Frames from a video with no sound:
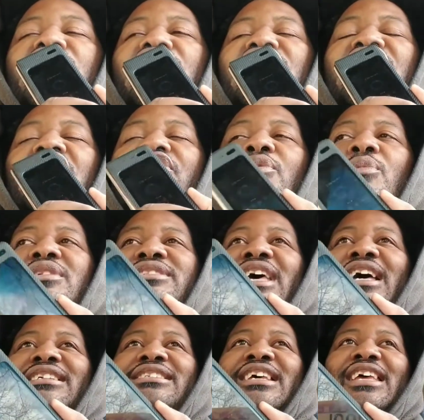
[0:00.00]
Nothing was
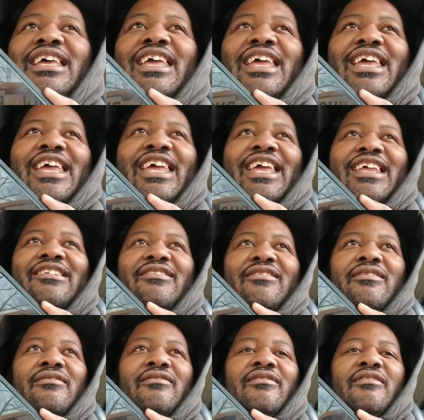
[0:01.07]
as
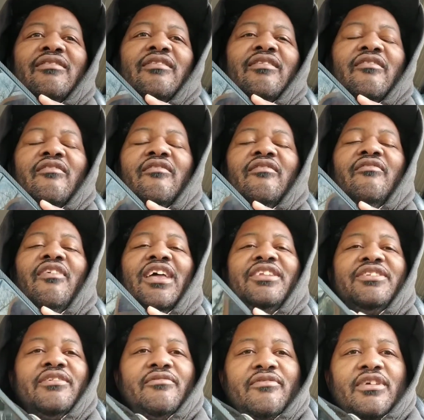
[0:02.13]

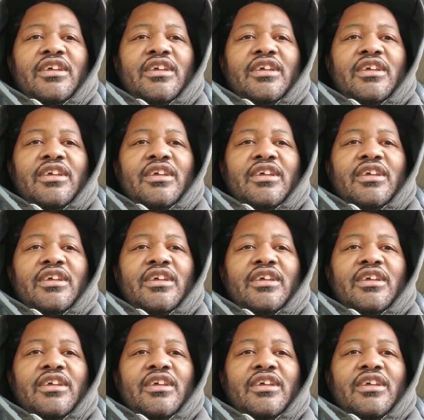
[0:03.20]
inventive.